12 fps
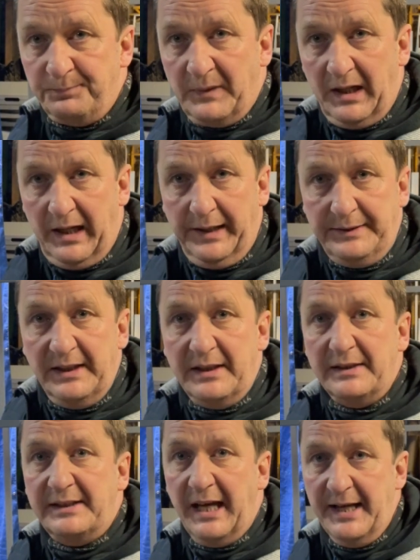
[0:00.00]
I did a
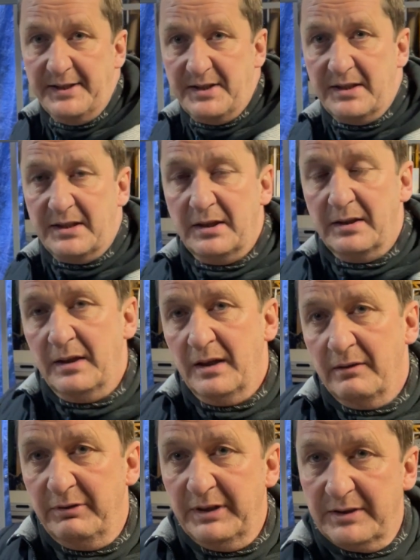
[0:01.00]
test
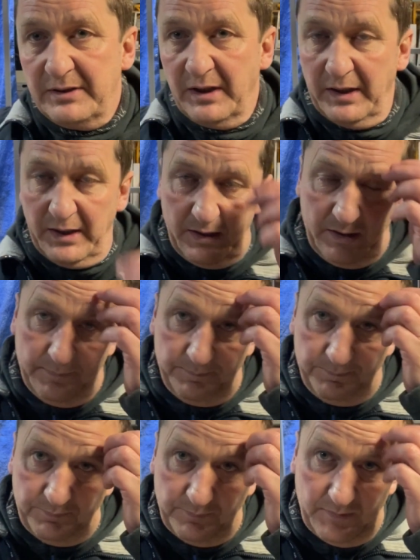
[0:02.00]
with a
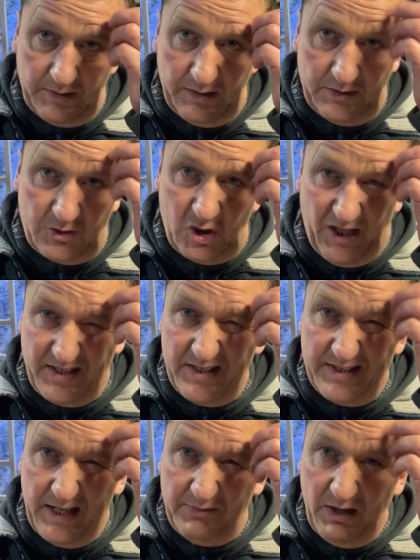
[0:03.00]
chassis
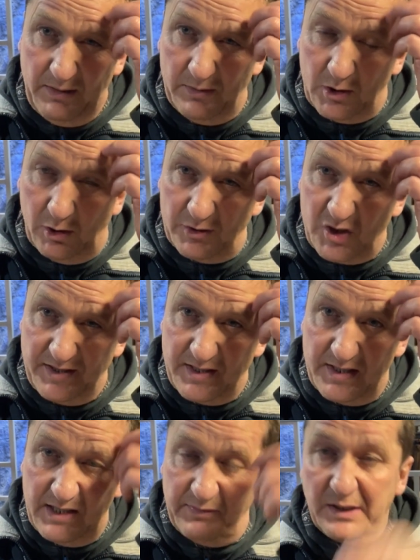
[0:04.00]
saver. It's called chassis
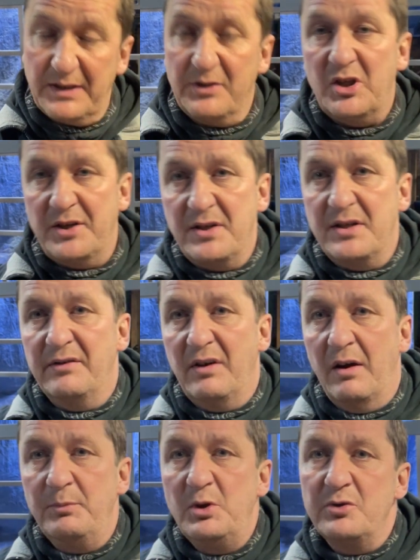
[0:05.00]
saver. The chassis saver
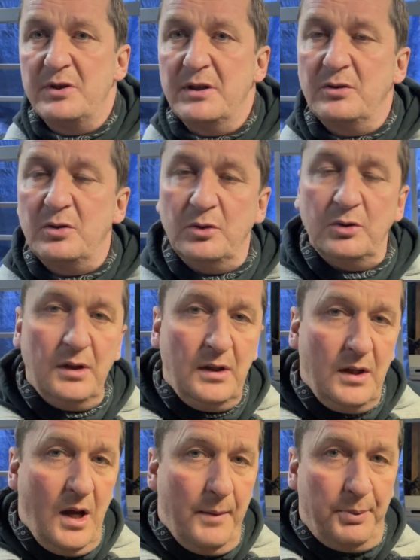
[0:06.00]
I'm using to
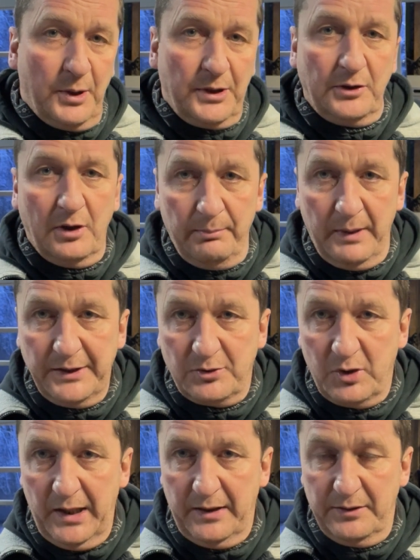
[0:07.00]
put it on my
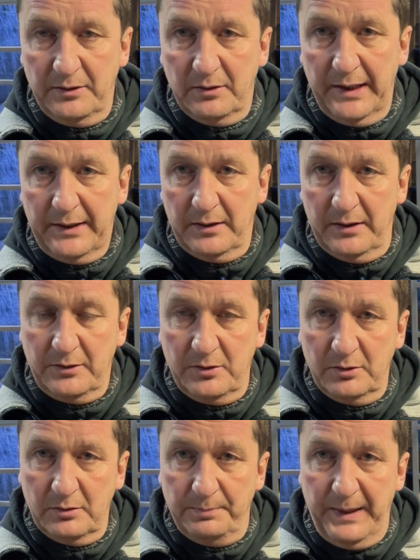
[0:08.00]
truck, you know, like
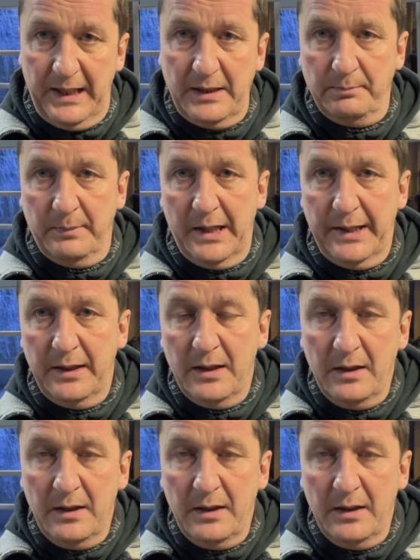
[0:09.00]
to paint my